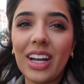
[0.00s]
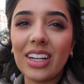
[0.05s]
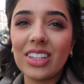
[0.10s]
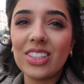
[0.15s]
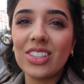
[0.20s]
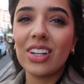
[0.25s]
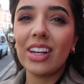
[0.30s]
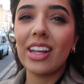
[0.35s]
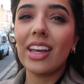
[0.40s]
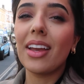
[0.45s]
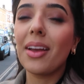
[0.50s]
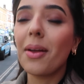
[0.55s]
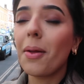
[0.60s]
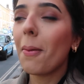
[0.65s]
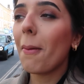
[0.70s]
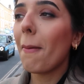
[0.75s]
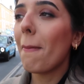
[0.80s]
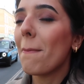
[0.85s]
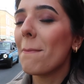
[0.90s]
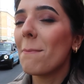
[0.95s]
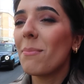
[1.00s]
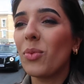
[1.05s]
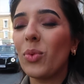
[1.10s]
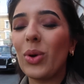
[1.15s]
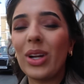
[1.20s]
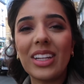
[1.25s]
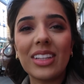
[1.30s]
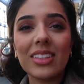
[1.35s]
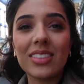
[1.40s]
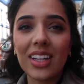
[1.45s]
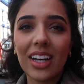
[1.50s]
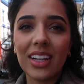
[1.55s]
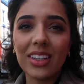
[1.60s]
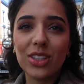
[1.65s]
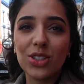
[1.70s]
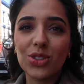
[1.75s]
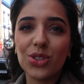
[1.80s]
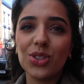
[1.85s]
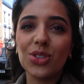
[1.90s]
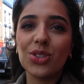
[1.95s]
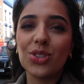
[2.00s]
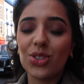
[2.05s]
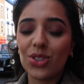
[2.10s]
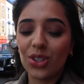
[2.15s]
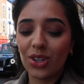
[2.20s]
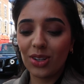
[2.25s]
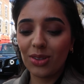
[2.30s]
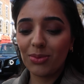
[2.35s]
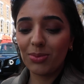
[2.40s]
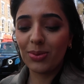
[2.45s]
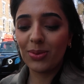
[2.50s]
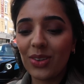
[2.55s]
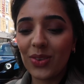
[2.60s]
actually went inside a juice shop,